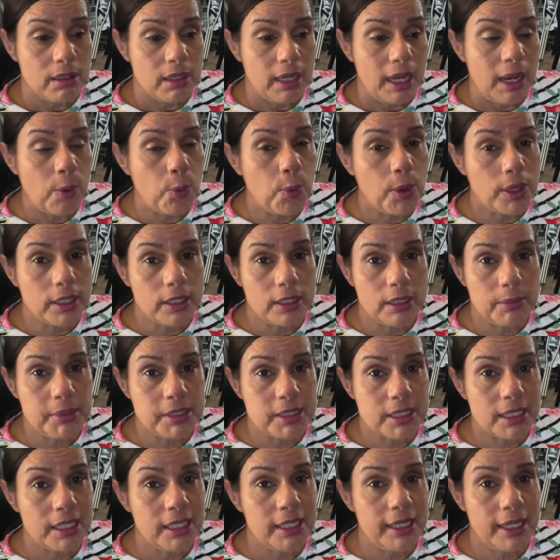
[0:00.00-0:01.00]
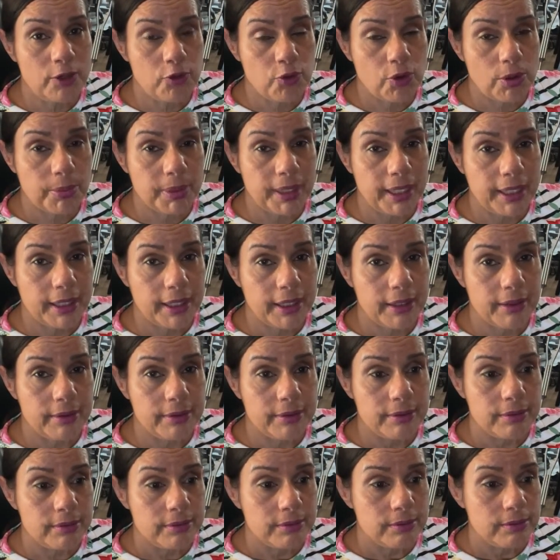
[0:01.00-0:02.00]
and one of them is an electric blanket.
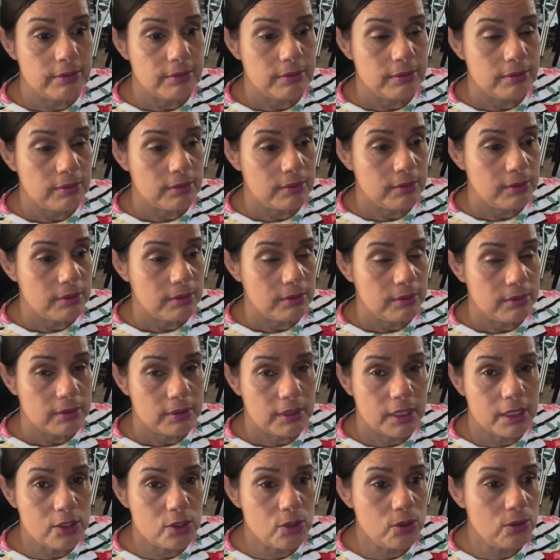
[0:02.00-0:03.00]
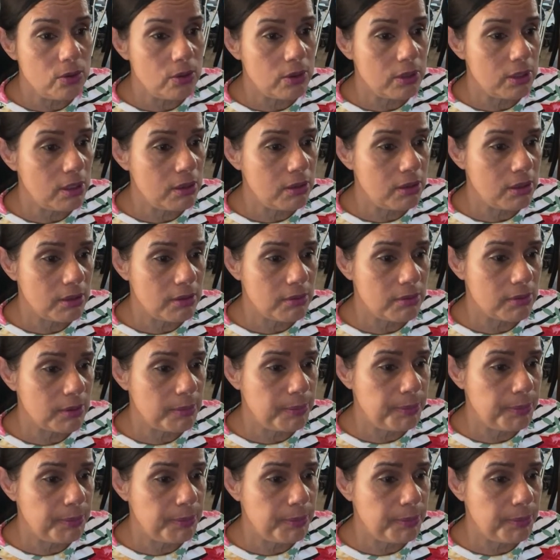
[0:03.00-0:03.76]
Because the